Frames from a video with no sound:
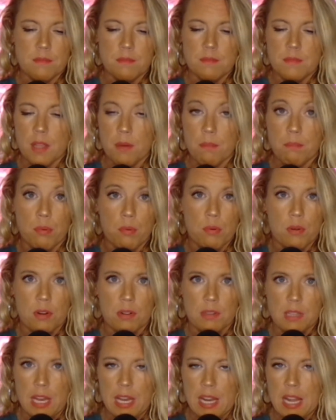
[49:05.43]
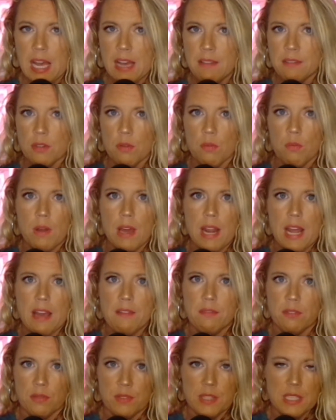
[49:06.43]
borderline, having
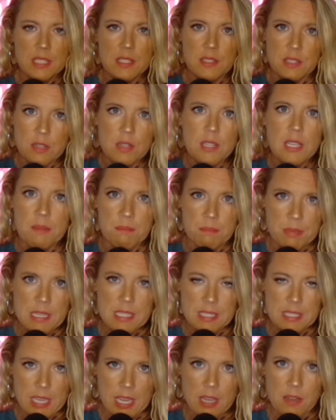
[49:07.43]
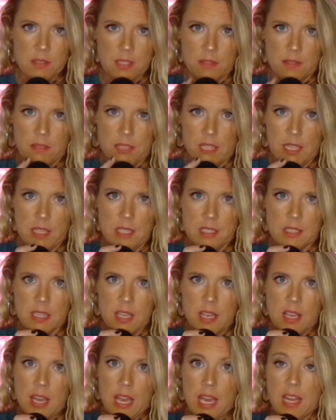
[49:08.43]
whatever, there can be scales of
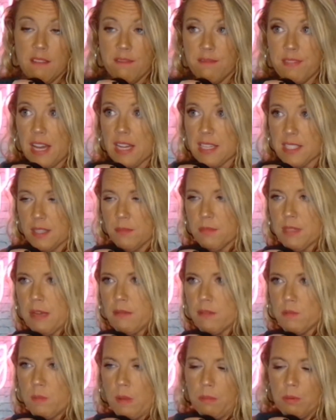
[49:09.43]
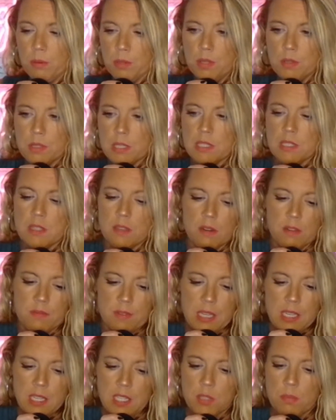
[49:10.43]
this. And in fact, sometimes people use it to their
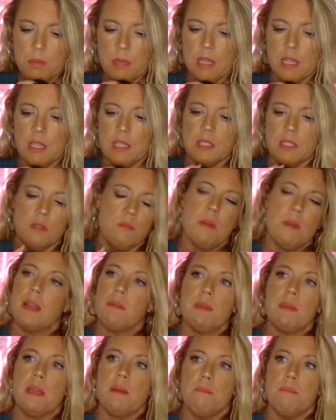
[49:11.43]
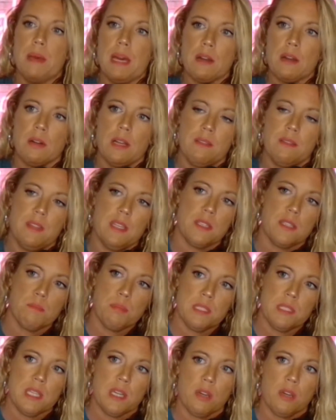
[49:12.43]
advantage, because you might be better at this
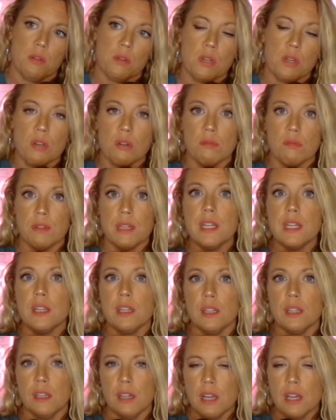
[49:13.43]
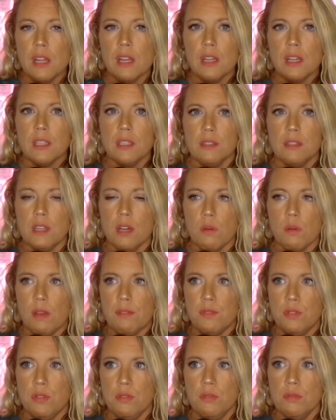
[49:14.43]
particular career,
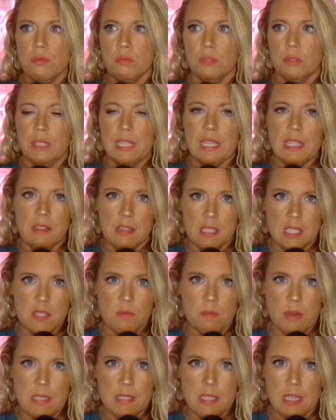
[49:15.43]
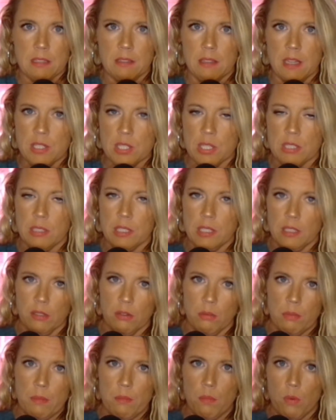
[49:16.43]
if you lean this way psychologically a little
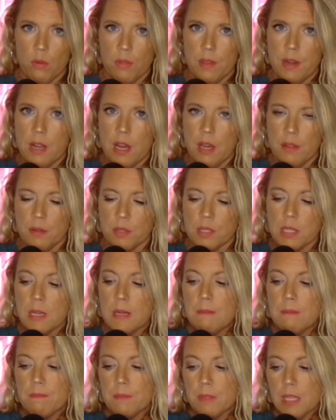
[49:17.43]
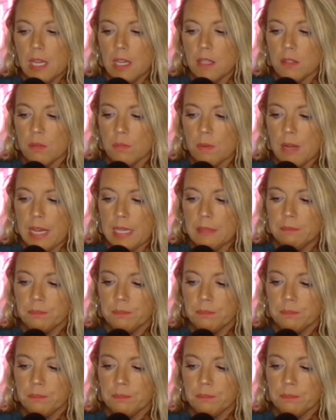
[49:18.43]
bit more than others. Either way,